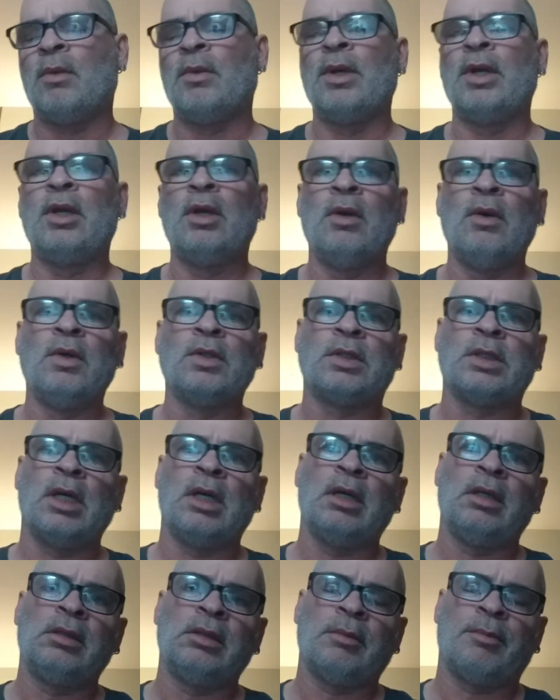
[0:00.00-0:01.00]
we're
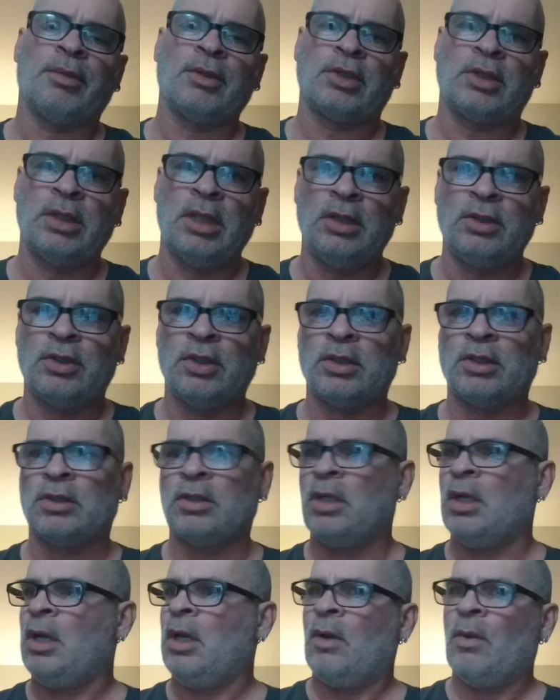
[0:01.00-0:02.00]
using, the
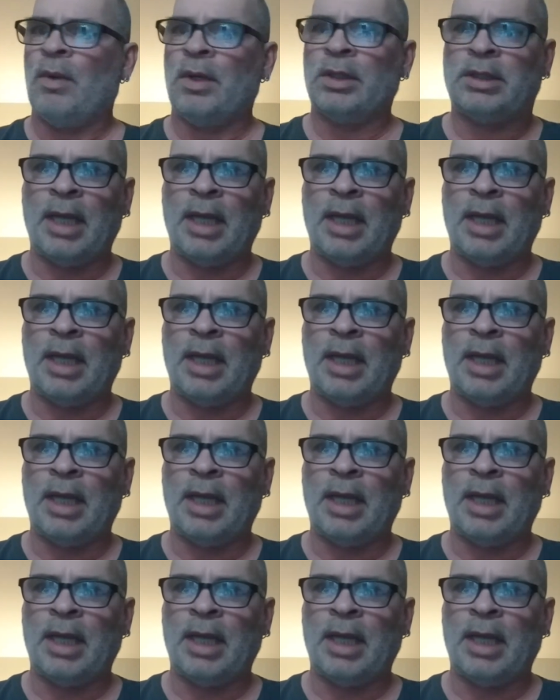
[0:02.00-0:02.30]
procedures we're